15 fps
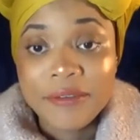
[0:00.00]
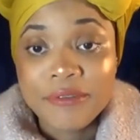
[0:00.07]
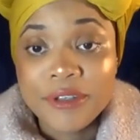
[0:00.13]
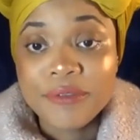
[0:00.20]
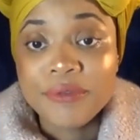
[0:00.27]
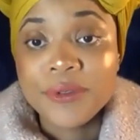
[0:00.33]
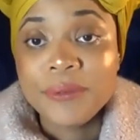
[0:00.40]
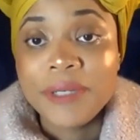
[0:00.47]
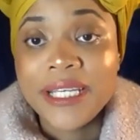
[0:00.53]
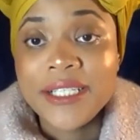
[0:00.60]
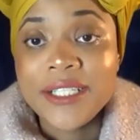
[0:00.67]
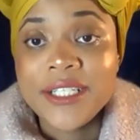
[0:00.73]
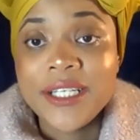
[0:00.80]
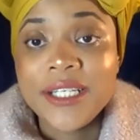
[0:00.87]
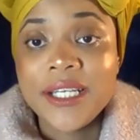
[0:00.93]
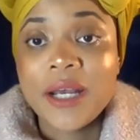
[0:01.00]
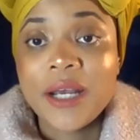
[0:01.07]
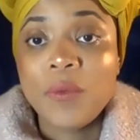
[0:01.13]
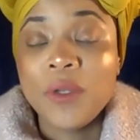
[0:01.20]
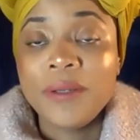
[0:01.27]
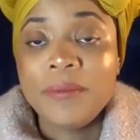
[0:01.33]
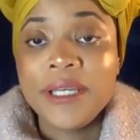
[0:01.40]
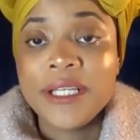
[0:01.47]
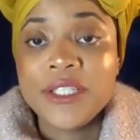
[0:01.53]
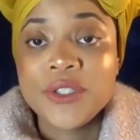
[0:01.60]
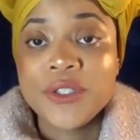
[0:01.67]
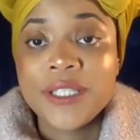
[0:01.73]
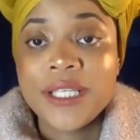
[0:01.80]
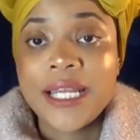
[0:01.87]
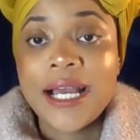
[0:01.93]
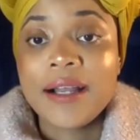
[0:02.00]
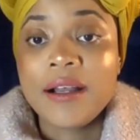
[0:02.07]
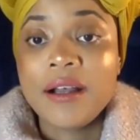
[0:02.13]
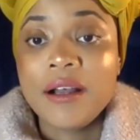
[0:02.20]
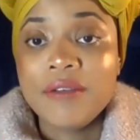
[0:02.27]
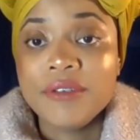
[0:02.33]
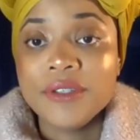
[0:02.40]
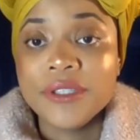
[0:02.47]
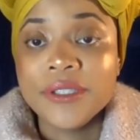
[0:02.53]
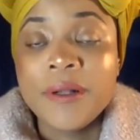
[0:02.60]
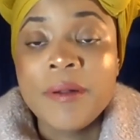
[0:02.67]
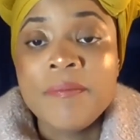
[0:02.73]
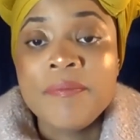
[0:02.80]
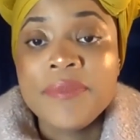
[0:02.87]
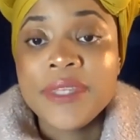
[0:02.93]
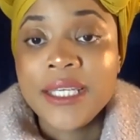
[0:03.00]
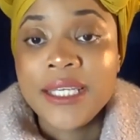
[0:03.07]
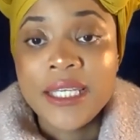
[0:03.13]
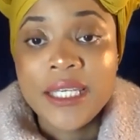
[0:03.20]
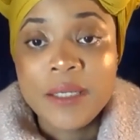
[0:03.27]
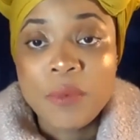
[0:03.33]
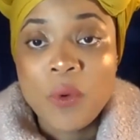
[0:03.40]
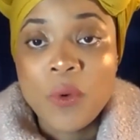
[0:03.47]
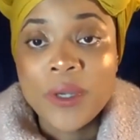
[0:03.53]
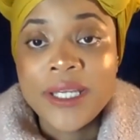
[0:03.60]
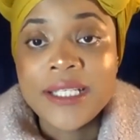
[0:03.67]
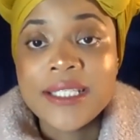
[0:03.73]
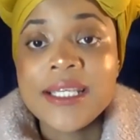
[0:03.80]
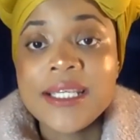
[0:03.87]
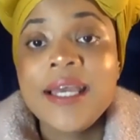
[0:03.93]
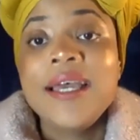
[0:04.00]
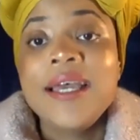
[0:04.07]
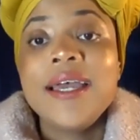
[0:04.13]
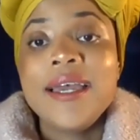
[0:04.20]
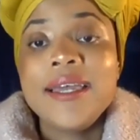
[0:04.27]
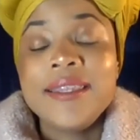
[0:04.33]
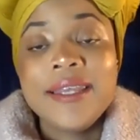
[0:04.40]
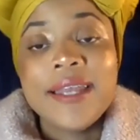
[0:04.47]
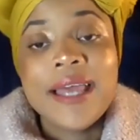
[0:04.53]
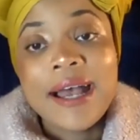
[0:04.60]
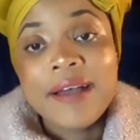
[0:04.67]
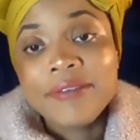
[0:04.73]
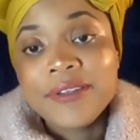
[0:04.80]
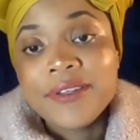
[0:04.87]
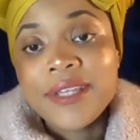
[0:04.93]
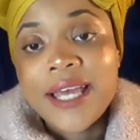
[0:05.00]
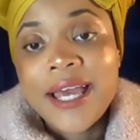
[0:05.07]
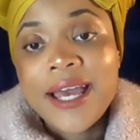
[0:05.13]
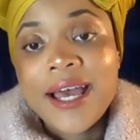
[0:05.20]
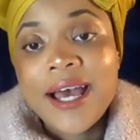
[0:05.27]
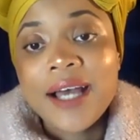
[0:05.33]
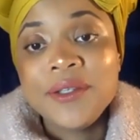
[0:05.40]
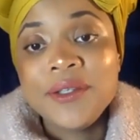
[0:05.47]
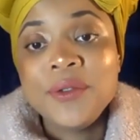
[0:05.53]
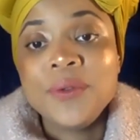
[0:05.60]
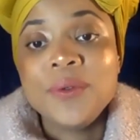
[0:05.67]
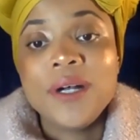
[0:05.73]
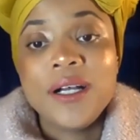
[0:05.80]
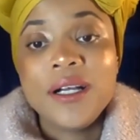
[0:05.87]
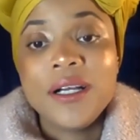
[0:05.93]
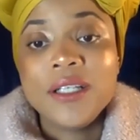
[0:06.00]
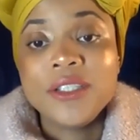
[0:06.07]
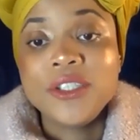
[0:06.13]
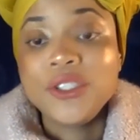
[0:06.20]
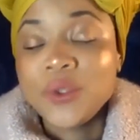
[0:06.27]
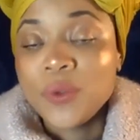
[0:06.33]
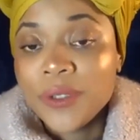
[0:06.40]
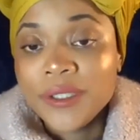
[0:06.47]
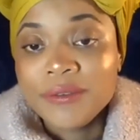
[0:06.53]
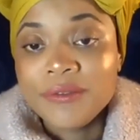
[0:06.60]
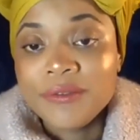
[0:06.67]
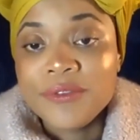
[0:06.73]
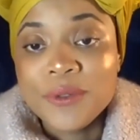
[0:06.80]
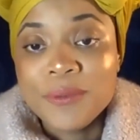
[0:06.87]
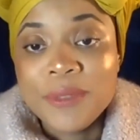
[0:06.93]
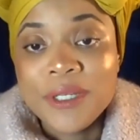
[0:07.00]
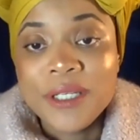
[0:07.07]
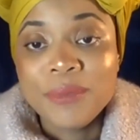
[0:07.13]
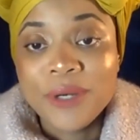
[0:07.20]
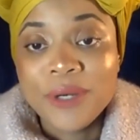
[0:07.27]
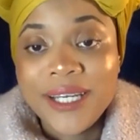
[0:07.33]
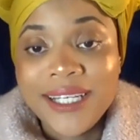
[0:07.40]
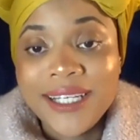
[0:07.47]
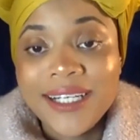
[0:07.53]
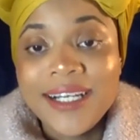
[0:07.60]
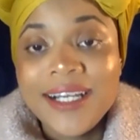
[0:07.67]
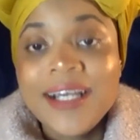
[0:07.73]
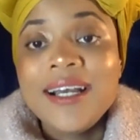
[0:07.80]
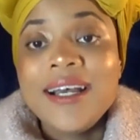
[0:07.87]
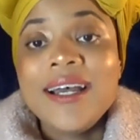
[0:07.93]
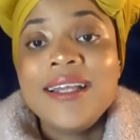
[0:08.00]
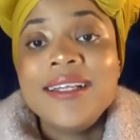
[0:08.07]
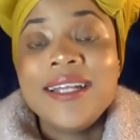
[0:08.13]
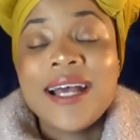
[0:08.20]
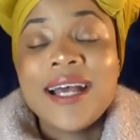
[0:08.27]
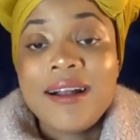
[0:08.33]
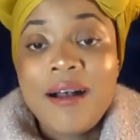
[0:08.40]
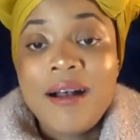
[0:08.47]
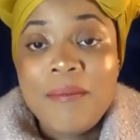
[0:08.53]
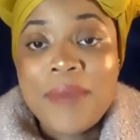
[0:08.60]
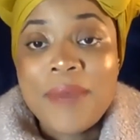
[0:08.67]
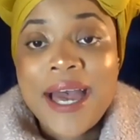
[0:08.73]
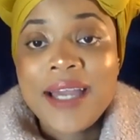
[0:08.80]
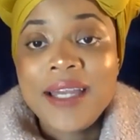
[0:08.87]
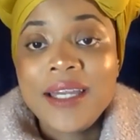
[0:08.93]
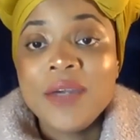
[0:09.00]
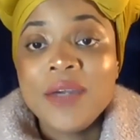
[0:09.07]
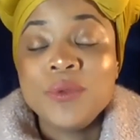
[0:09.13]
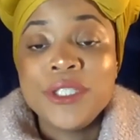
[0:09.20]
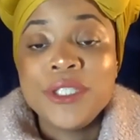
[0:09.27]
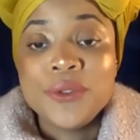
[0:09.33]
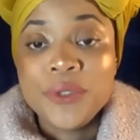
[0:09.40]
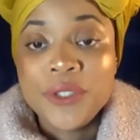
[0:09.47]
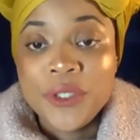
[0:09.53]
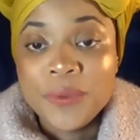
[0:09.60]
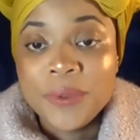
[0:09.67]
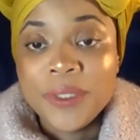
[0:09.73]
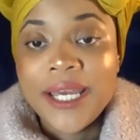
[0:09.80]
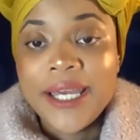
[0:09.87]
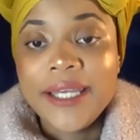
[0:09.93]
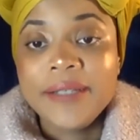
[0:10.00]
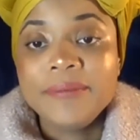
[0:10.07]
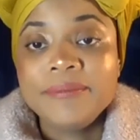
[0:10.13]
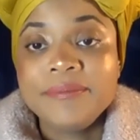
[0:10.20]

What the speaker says: of information and I want to make sure that I cover the key points. And then after that, I do a short few-minute break, and then I come back and we do Q&A.